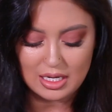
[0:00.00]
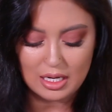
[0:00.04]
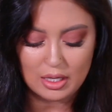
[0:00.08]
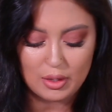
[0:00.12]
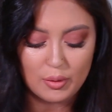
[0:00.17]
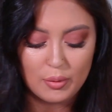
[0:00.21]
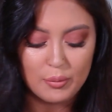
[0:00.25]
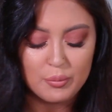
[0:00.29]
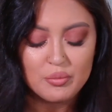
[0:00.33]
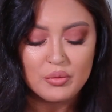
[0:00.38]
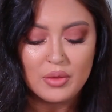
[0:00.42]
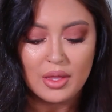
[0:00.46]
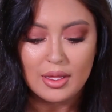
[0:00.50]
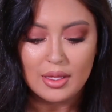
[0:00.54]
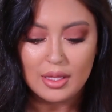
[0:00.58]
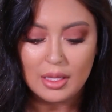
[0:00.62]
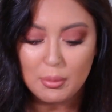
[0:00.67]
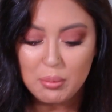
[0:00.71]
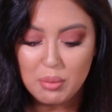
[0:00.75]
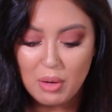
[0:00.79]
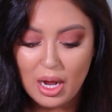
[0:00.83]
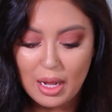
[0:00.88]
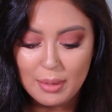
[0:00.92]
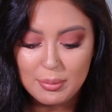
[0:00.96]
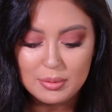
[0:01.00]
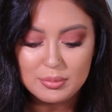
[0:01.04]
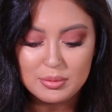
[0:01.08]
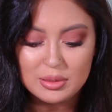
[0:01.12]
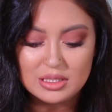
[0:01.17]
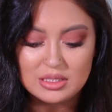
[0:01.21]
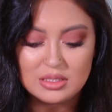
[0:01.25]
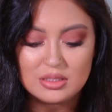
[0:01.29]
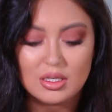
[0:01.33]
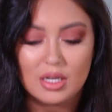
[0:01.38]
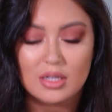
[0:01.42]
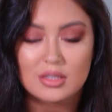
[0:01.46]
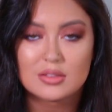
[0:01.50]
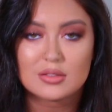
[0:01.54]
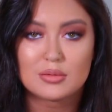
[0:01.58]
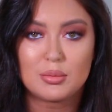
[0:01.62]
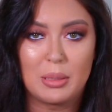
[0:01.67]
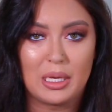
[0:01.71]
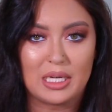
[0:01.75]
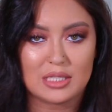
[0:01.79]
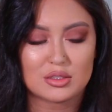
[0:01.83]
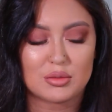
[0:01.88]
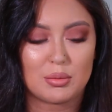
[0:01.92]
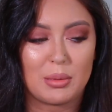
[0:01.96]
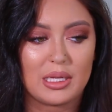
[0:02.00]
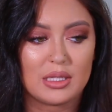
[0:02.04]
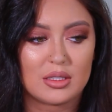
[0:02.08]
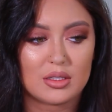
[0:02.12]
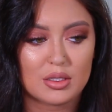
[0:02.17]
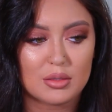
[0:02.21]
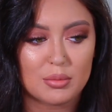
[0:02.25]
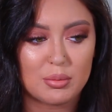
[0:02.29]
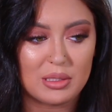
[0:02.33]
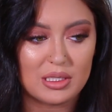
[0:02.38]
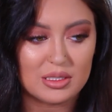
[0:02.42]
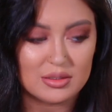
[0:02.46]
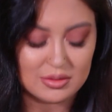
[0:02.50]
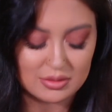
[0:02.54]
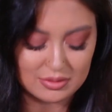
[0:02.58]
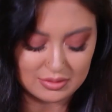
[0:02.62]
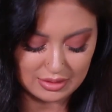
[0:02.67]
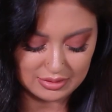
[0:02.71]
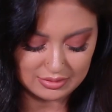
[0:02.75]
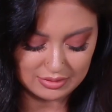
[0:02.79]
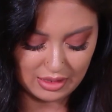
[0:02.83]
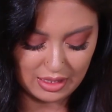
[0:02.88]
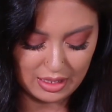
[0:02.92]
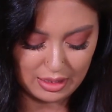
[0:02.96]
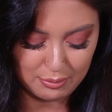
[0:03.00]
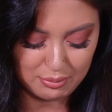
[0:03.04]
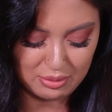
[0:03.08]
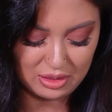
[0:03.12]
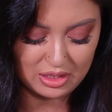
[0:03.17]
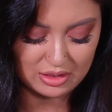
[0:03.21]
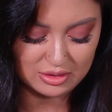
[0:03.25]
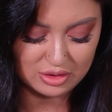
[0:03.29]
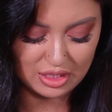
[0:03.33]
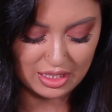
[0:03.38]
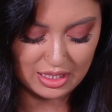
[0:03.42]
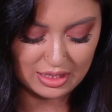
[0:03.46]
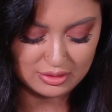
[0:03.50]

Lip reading: Now, it probably does match my look because it says Hot Peach.